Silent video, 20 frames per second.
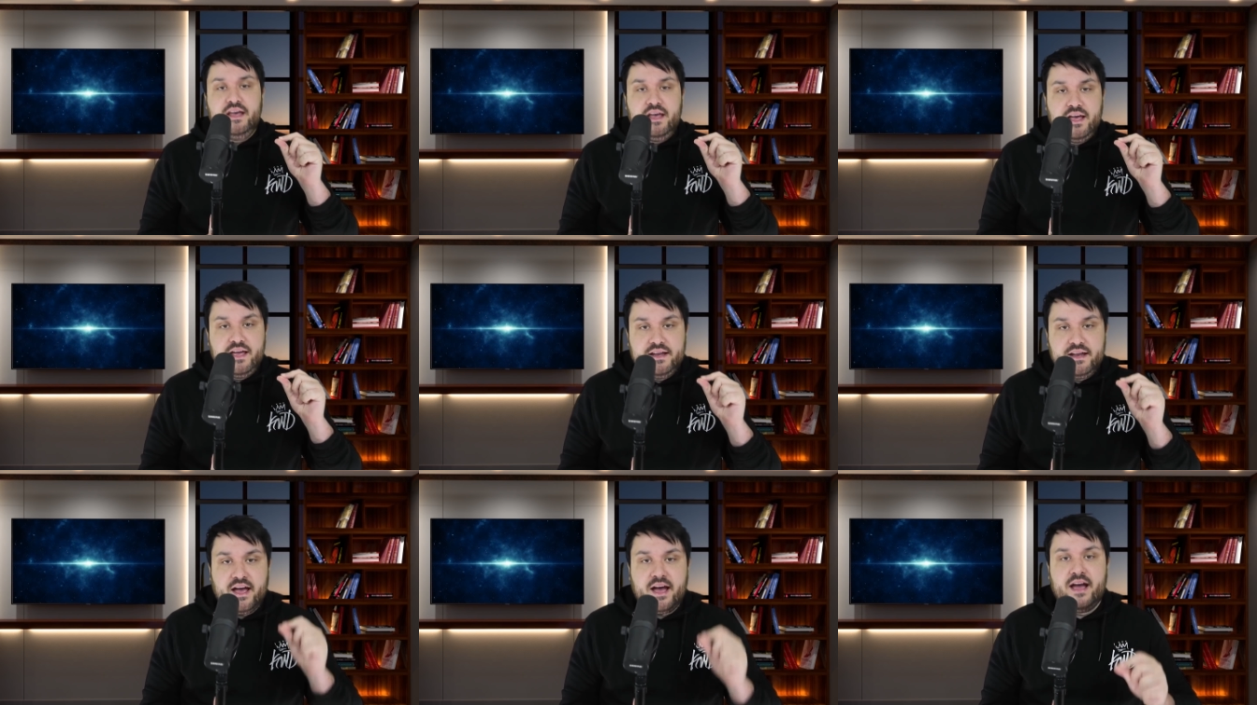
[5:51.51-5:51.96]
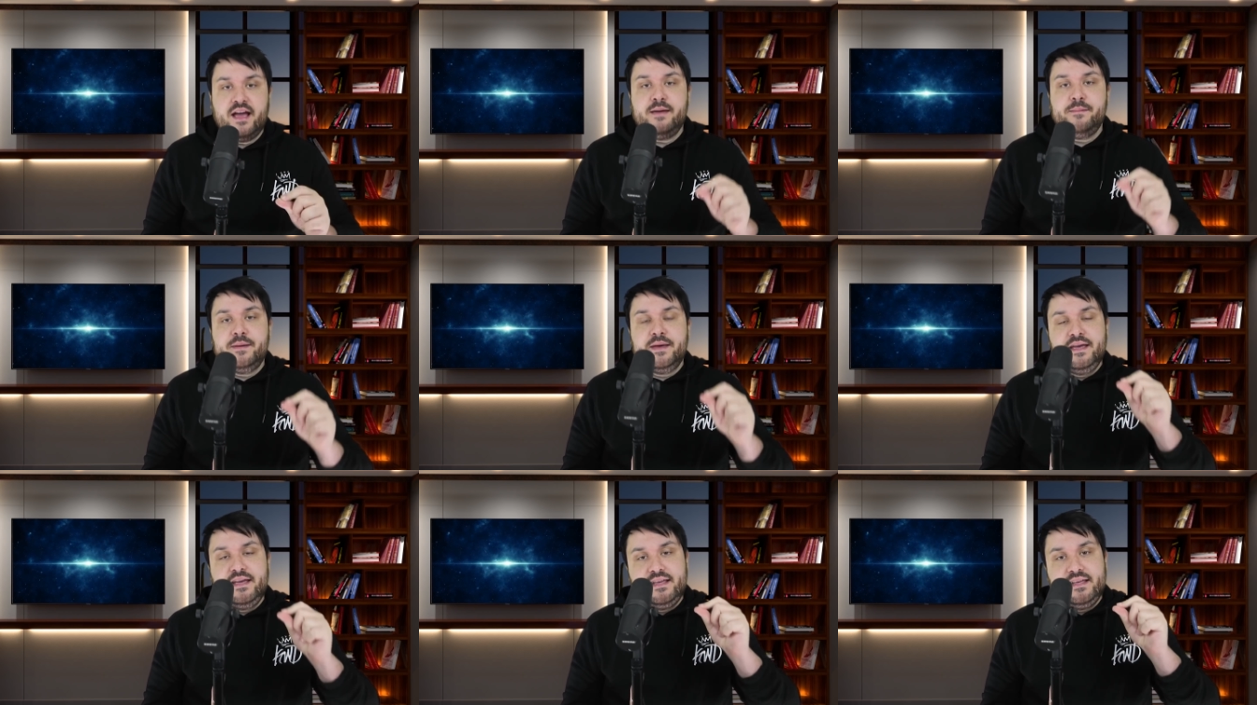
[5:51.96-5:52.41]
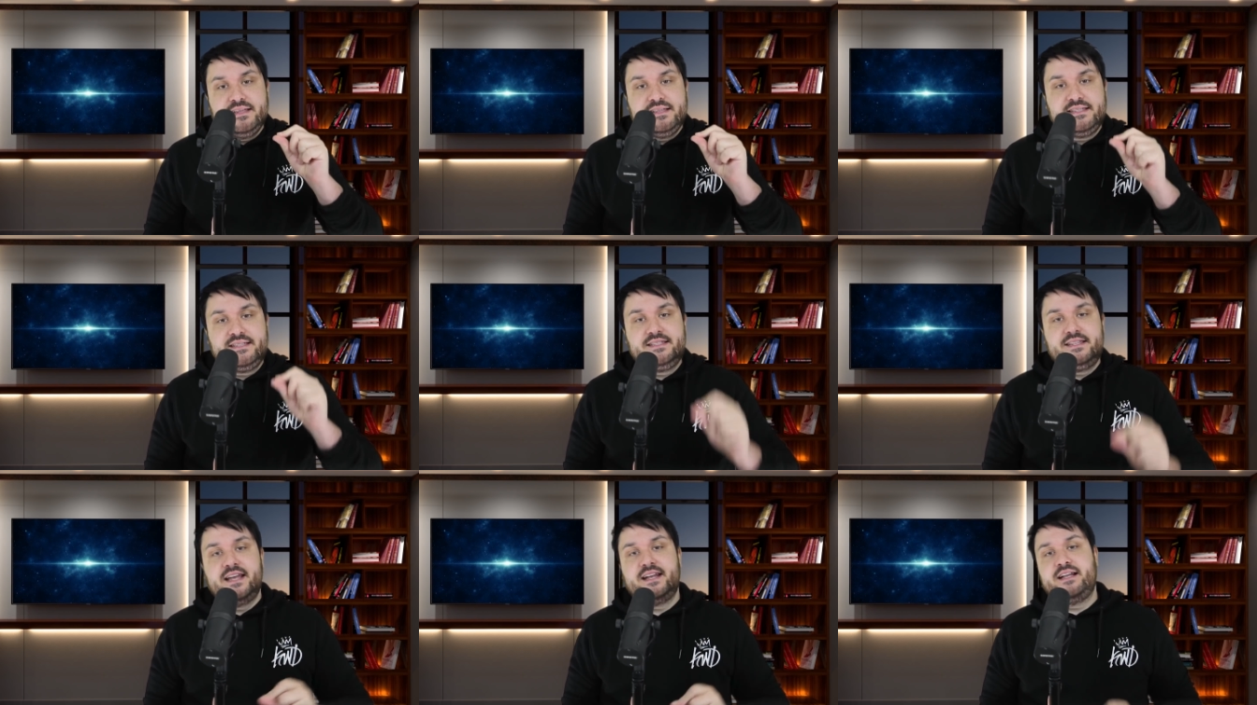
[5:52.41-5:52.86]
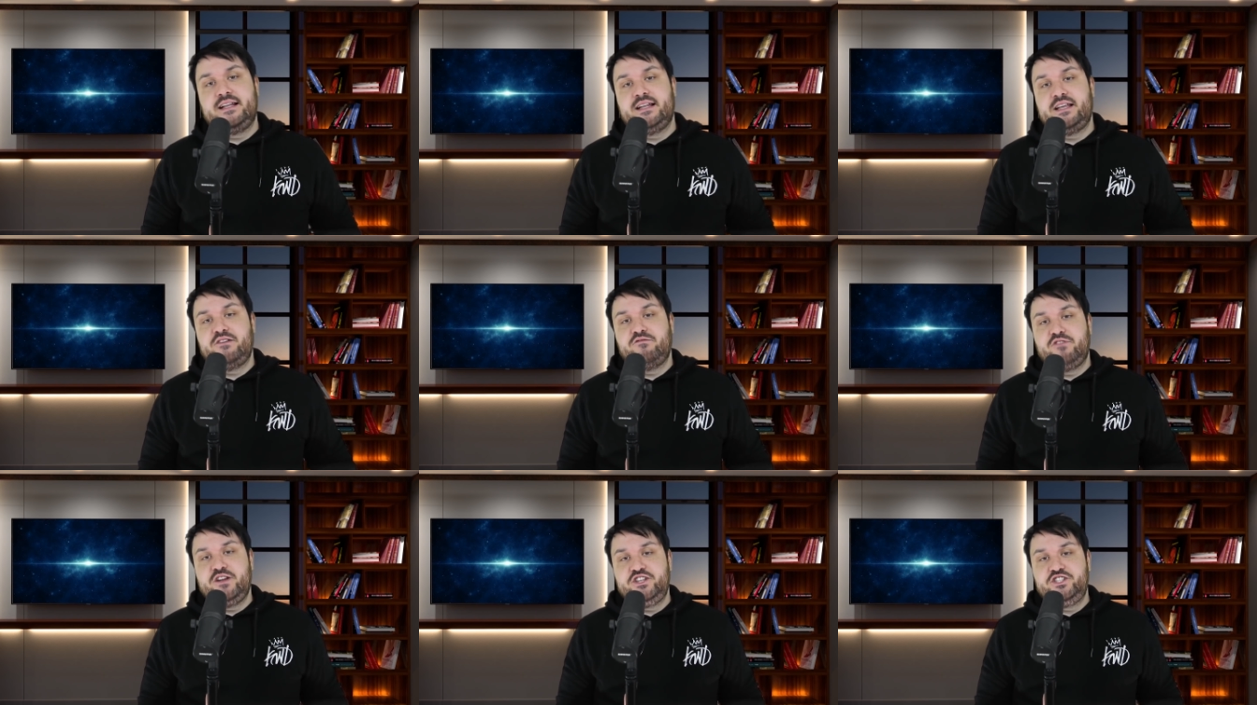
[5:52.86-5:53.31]
and hype is
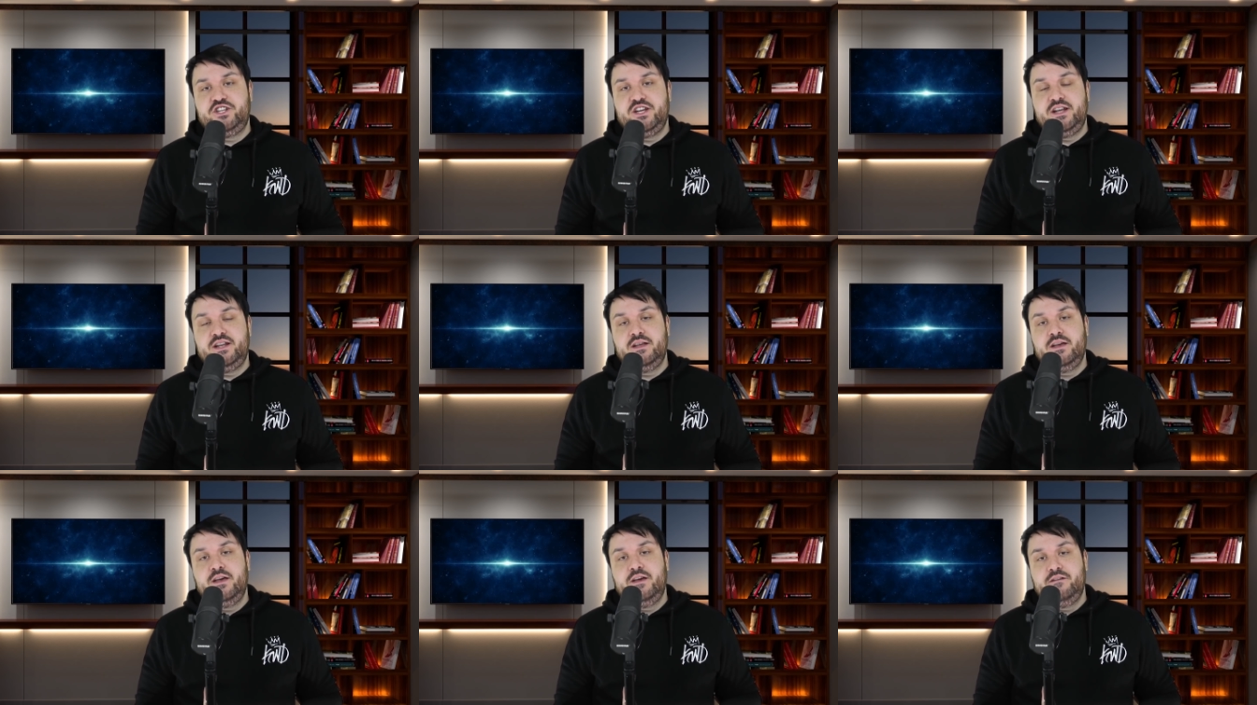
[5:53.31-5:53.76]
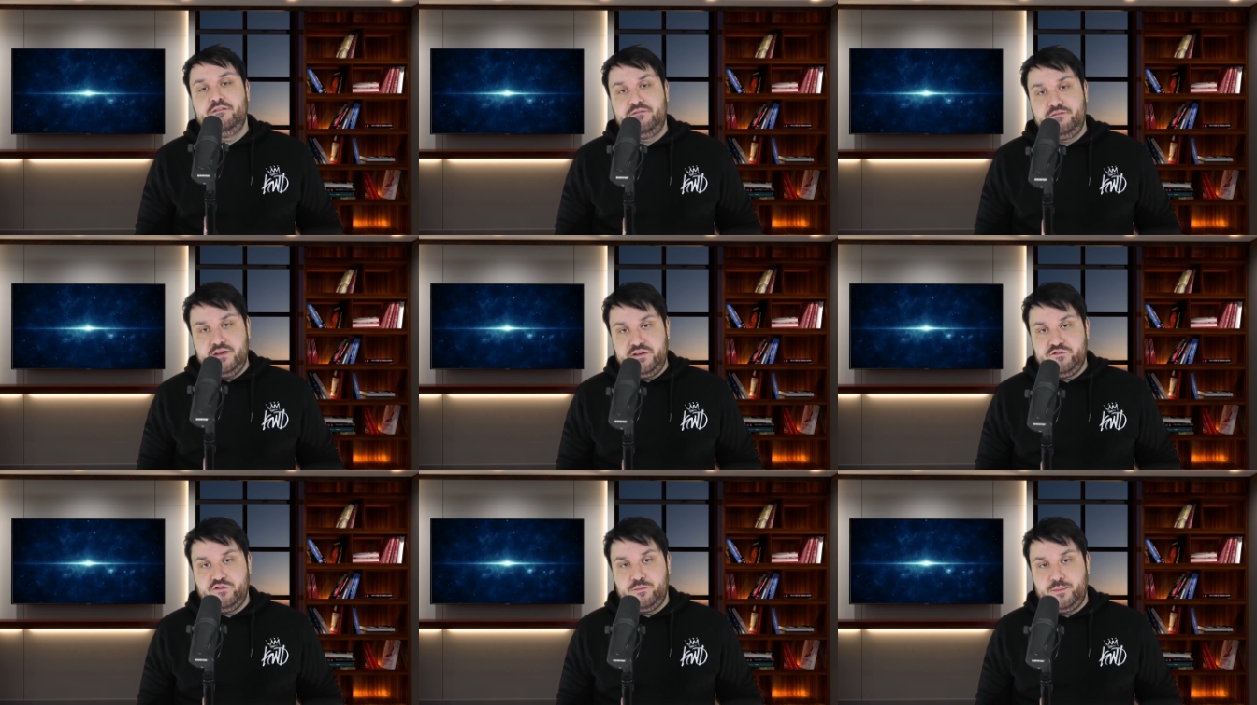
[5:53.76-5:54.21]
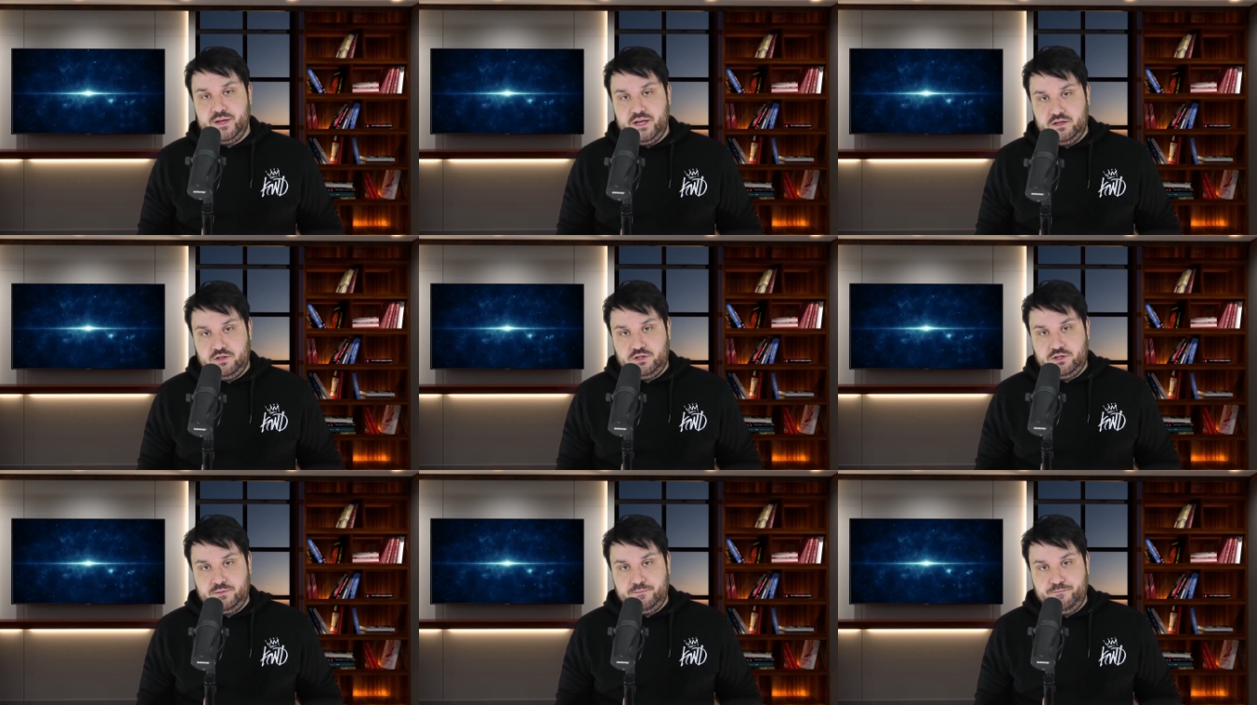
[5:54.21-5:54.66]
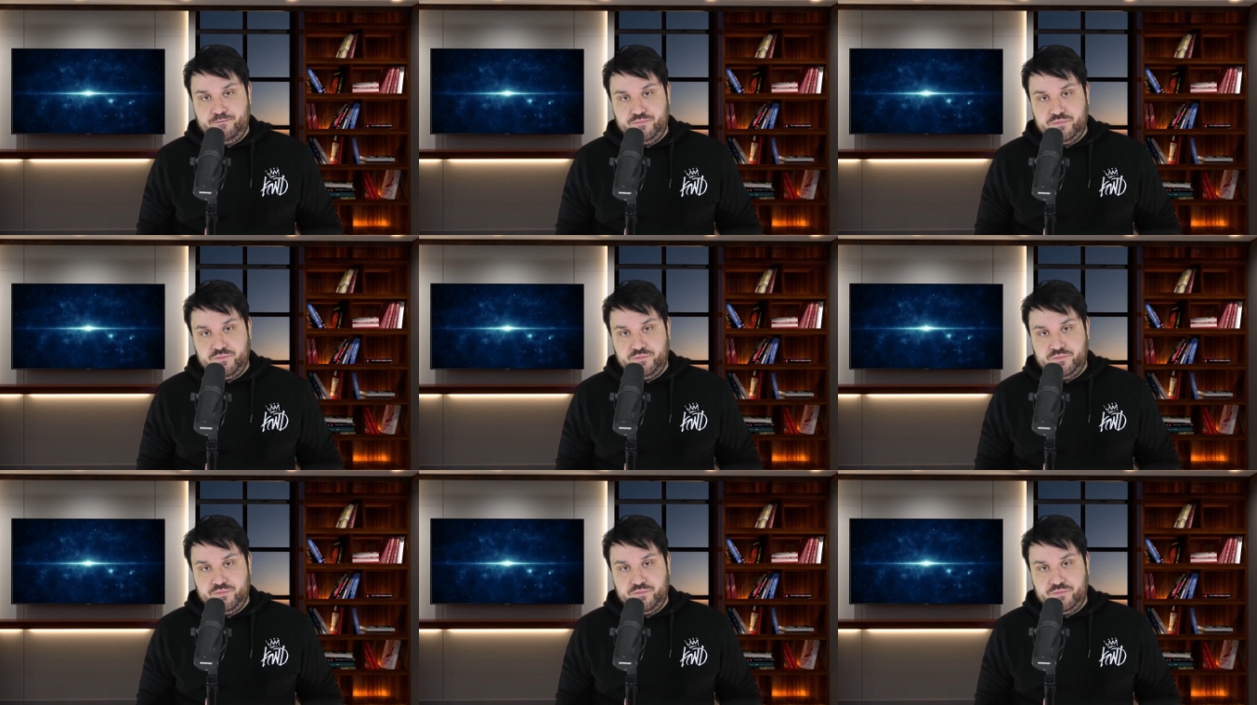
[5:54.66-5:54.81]
steadily reaching fever pitch.